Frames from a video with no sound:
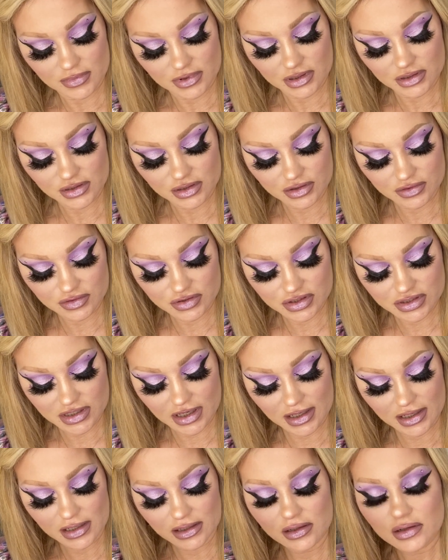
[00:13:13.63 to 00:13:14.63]
new
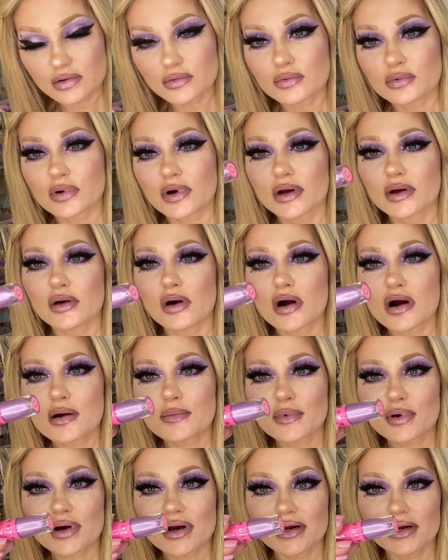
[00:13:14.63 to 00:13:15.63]
shade, Royal
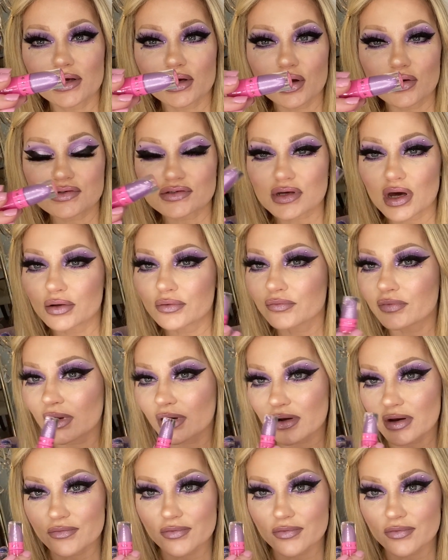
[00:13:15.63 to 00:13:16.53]
Armor, and it goes on very,